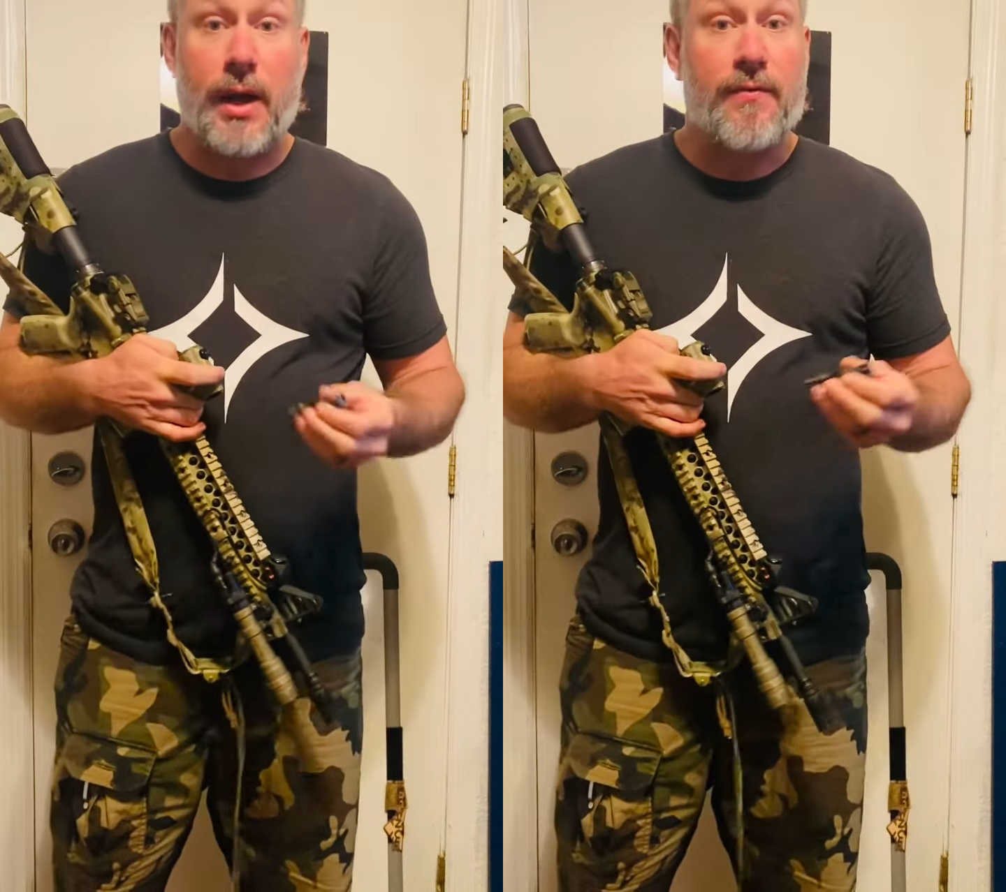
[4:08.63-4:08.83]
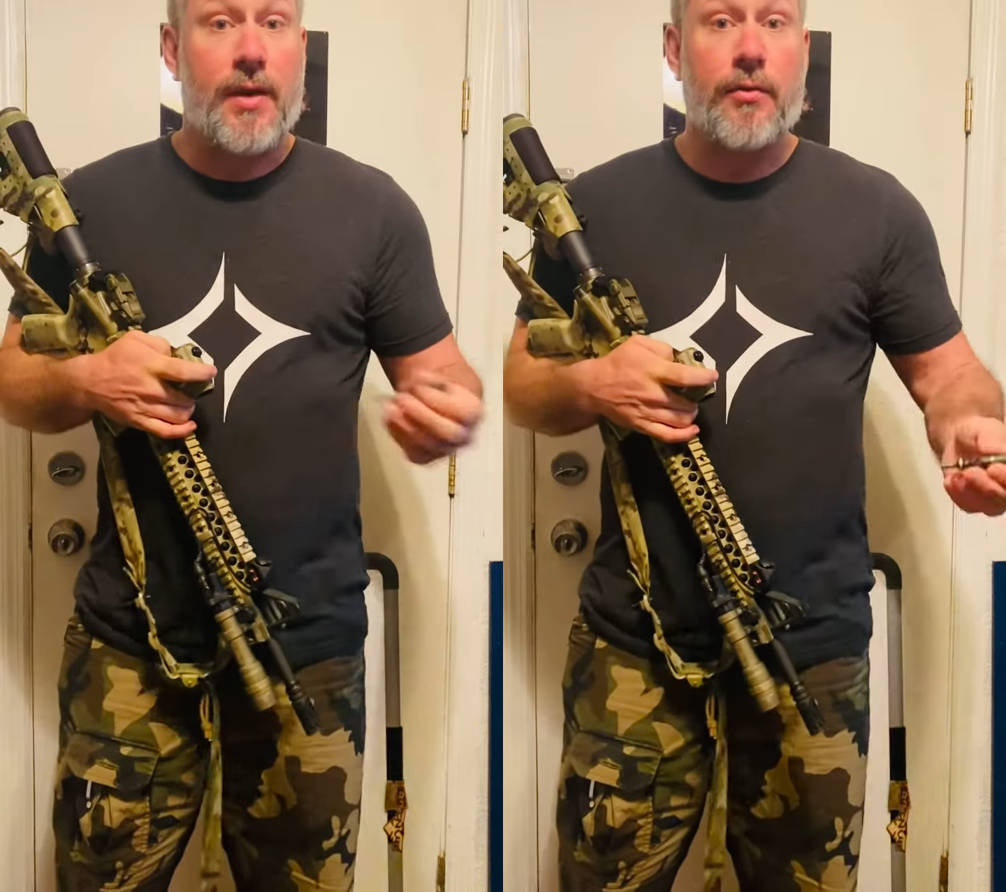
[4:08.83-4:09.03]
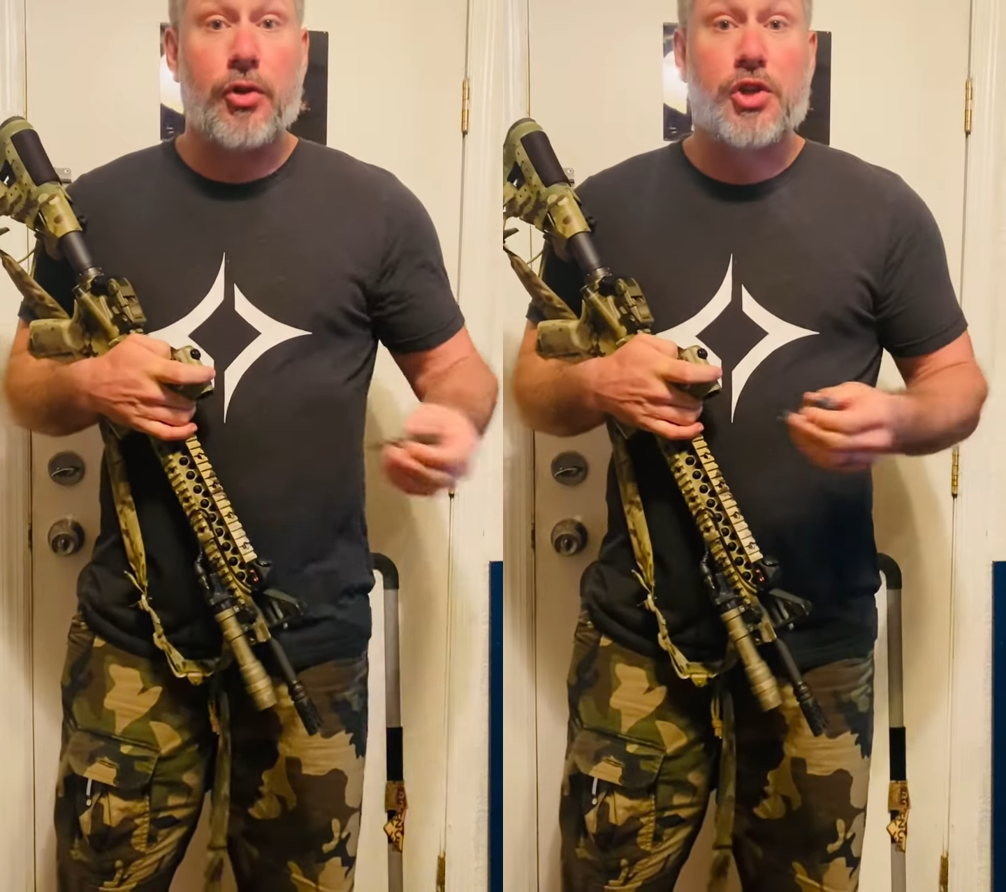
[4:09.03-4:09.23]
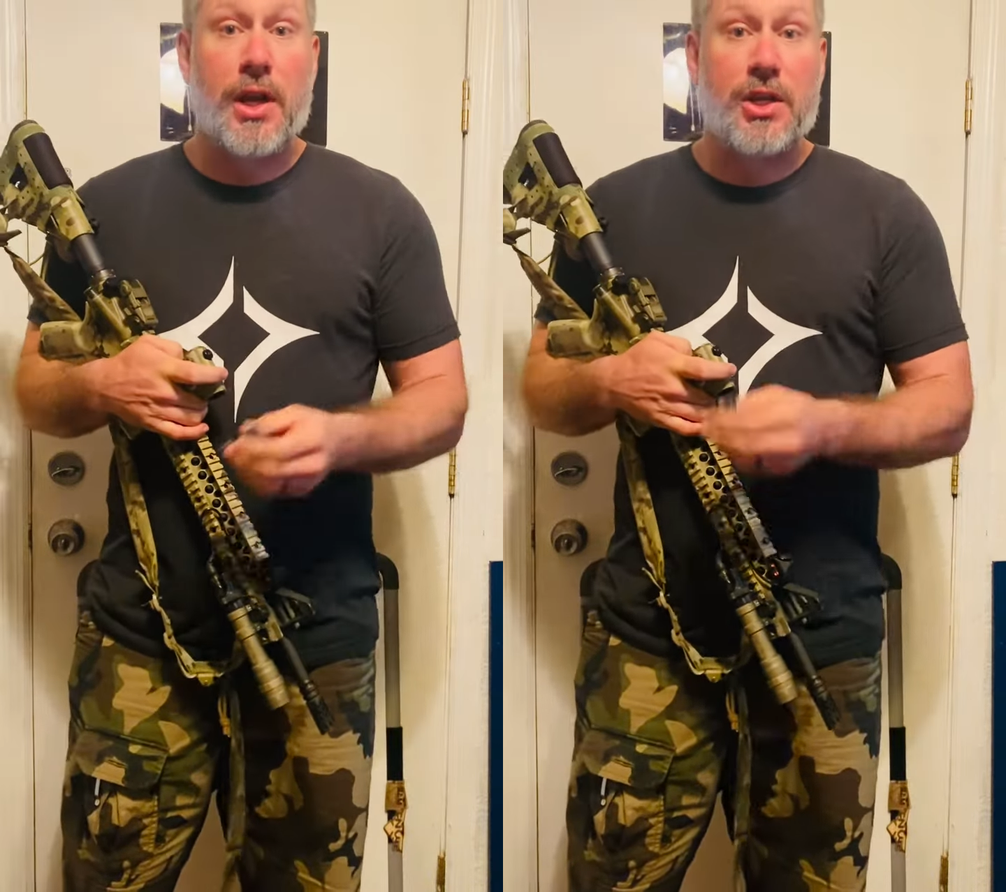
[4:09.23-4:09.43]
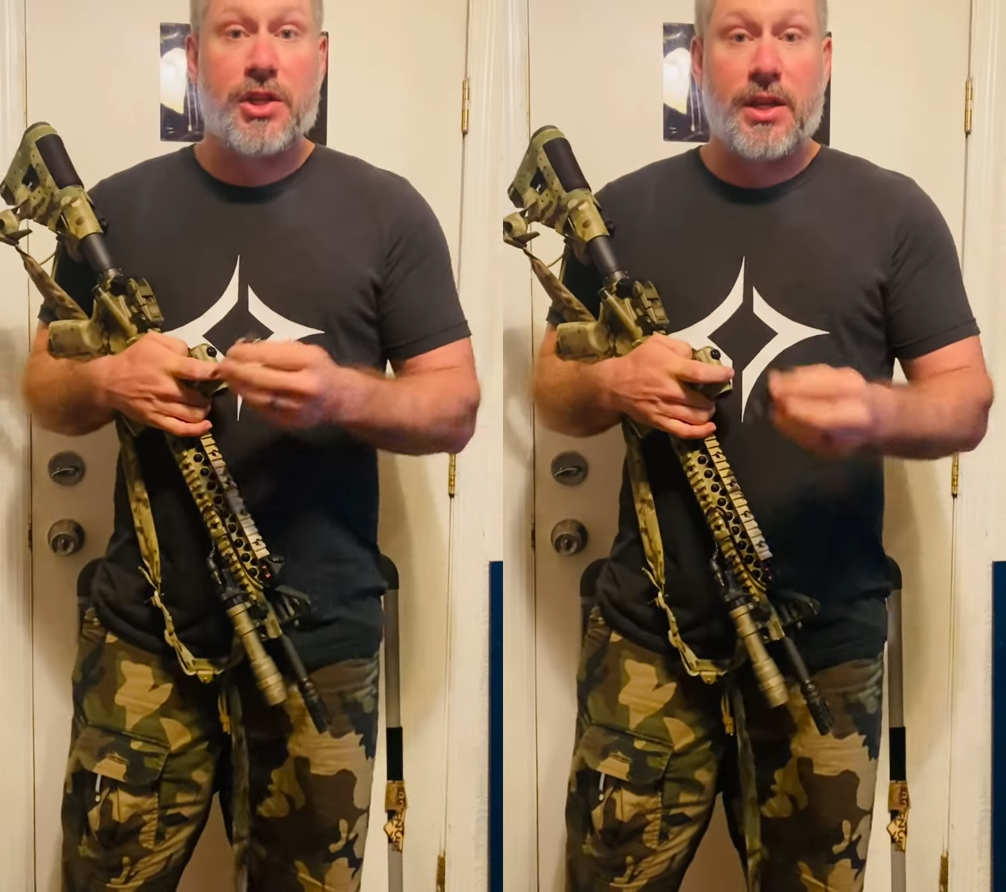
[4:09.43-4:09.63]
I've never
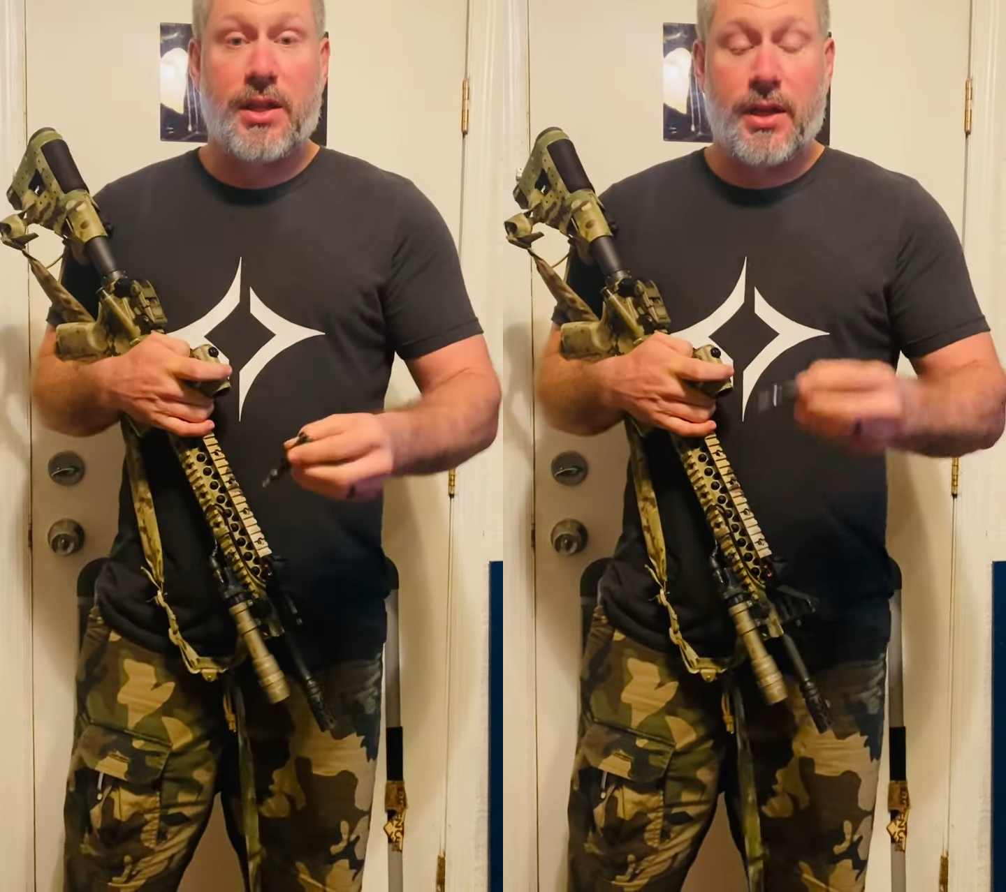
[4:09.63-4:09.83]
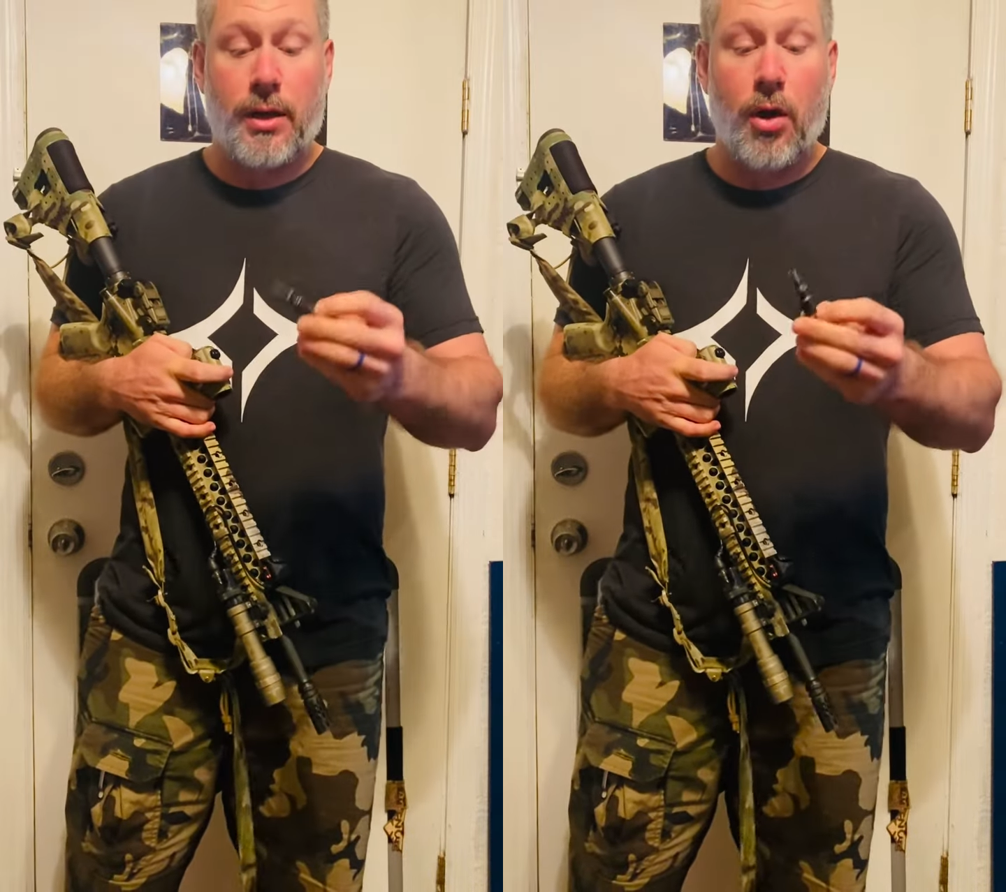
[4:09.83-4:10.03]
changed anything